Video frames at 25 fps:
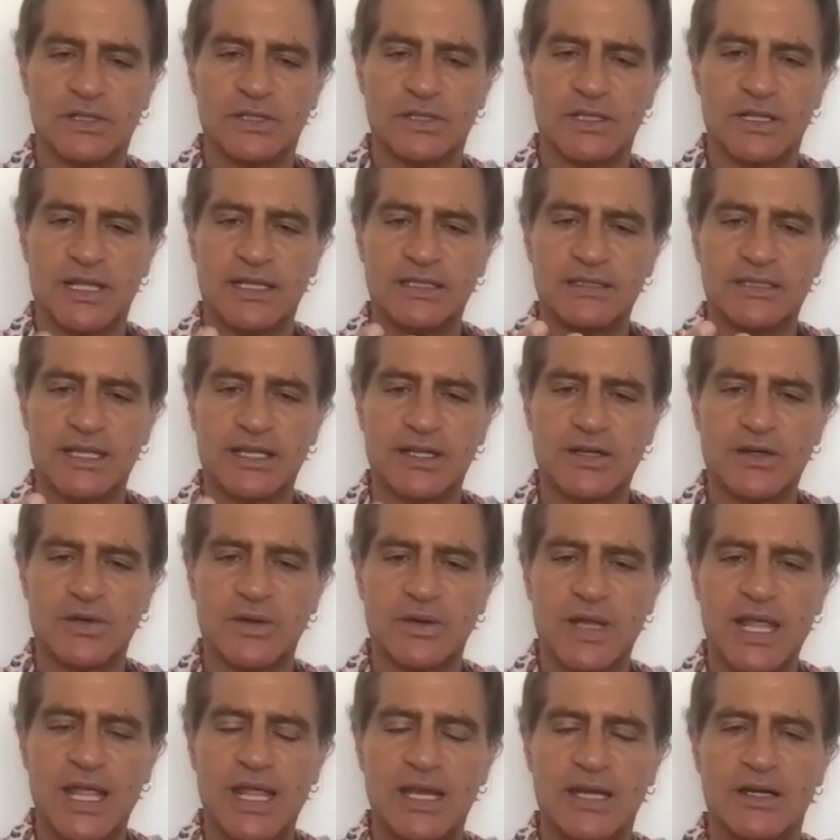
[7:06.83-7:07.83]
Let the
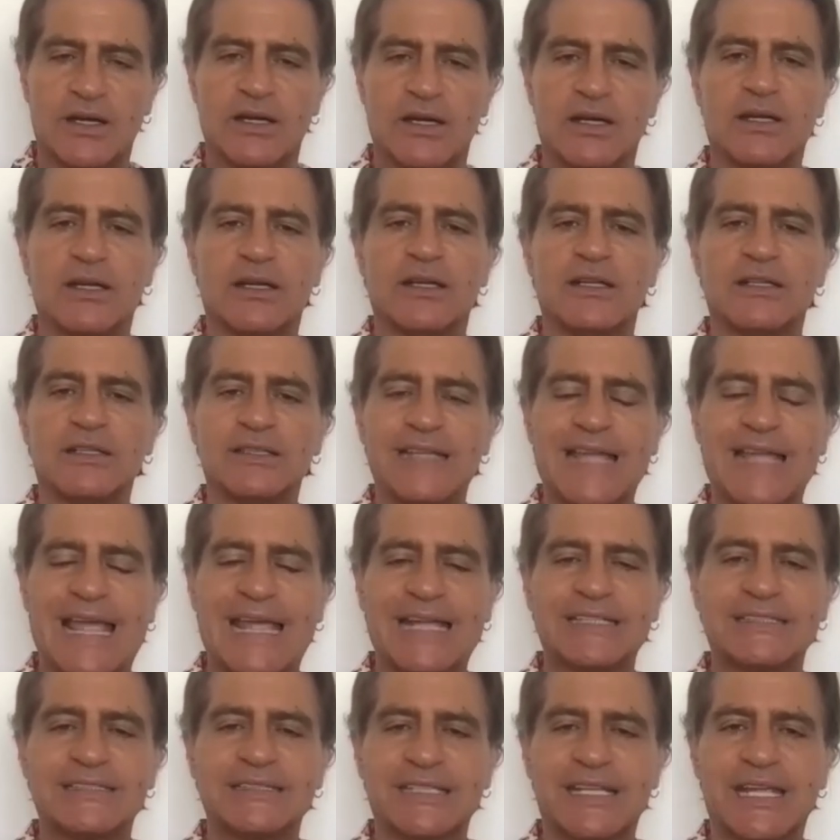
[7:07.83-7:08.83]
creator
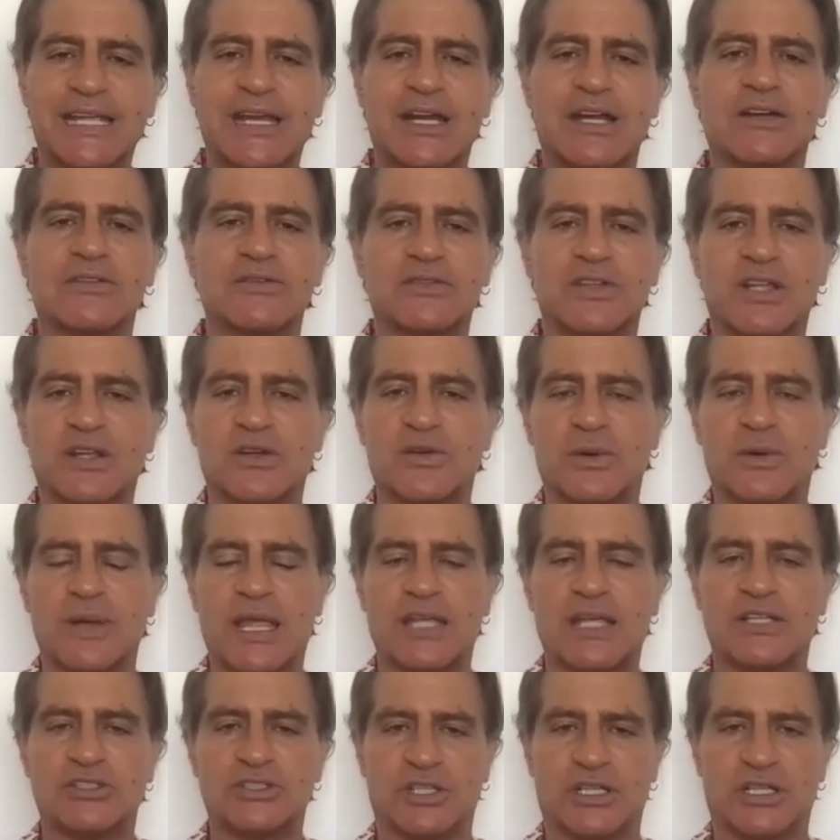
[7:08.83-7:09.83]
takes care of the
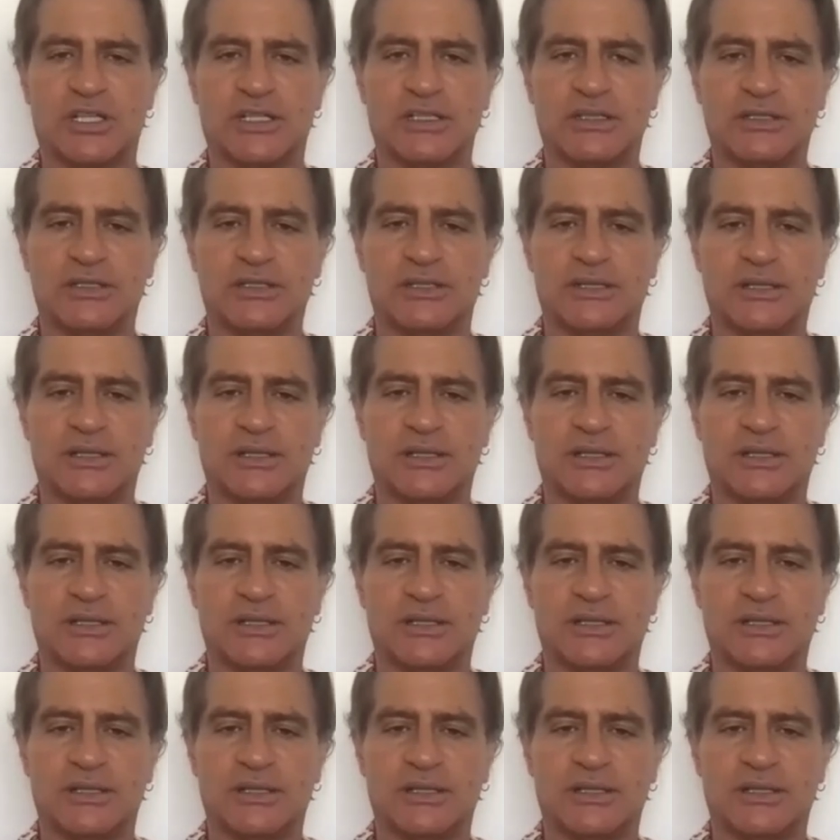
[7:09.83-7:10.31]
creation